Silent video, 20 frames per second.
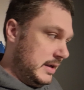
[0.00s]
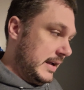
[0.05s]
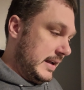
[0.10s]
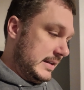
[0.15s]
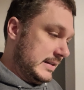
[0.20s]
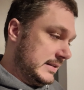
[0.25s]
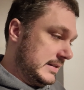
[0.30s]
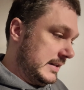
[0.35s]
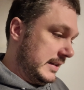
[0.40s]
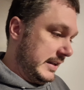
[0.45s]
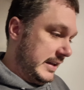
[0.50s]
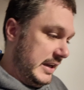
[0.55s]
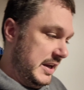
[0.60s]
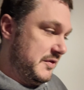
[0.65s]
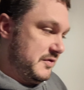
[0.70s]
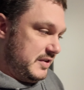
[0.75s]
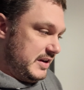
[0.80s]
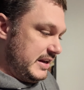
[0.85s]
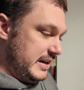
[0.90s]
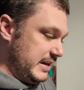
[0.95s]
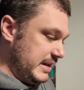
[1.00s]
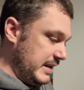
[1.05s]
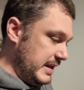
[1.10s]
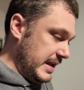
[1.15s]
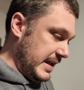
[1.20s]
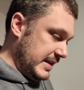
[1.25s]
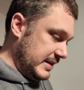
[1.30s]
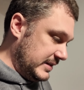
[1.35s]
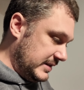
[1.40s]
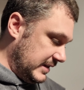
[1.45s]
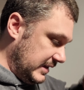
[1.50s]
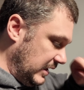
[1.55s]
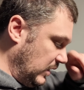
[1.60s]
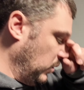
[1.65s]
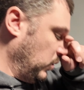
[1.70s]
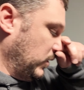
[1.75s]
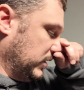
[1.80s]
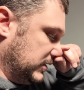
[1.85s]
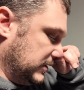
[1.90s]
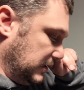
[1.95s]
As the evening has
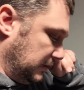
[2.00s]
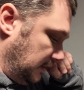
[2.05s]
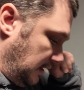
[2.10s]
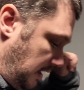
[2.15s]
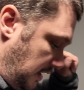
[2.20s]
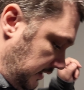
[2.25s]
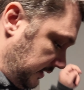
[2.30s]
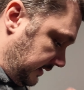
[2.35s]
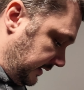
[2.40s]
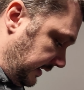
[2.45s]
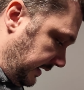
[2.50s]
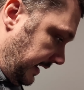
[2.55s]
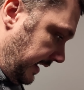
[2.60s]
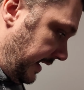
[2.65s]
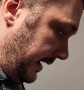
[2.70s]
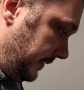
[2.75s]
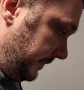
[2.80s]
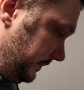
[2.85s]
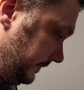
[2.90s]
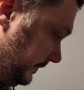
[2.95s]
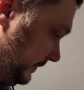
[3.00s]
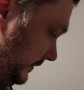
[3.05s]
went along today,